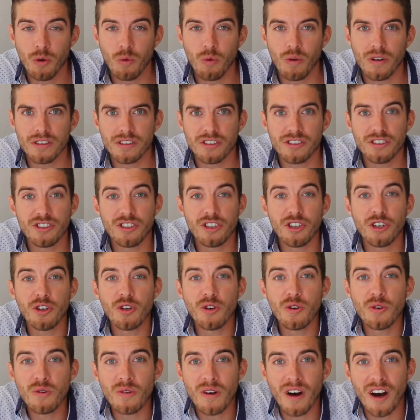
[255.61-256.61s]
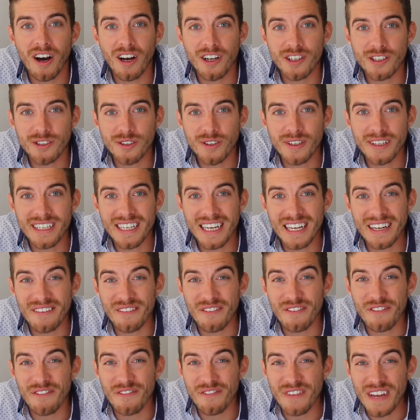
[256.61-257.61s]
was
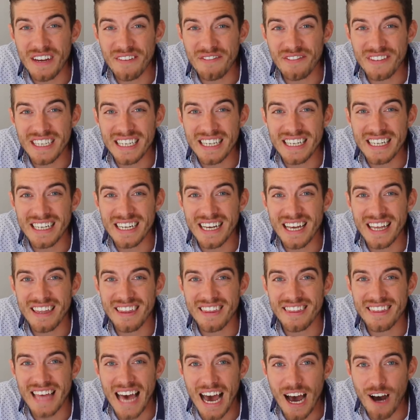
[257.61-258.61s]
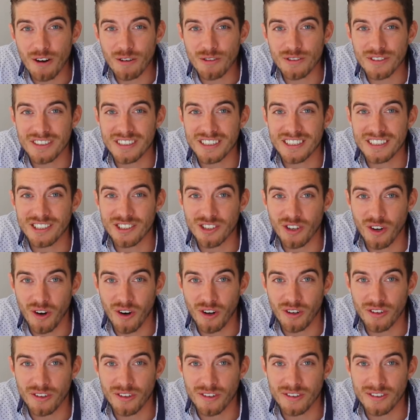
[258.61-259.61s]

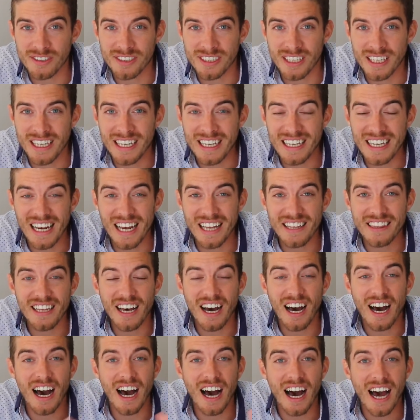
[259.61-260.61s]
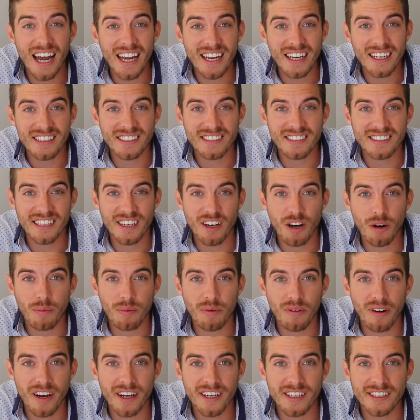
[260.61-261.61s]
$250,000 and the highest sale
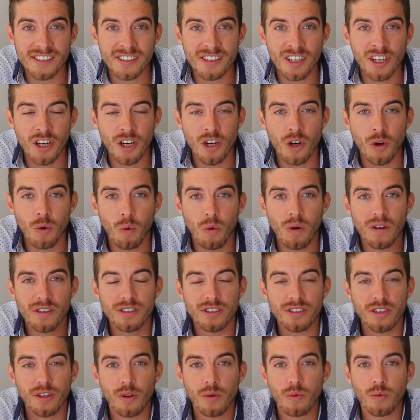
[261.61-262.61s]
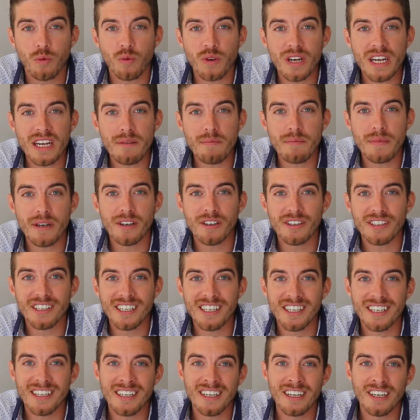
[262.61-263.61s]
price was $3
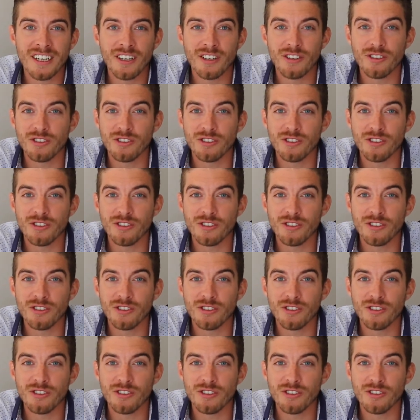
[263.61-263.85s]
million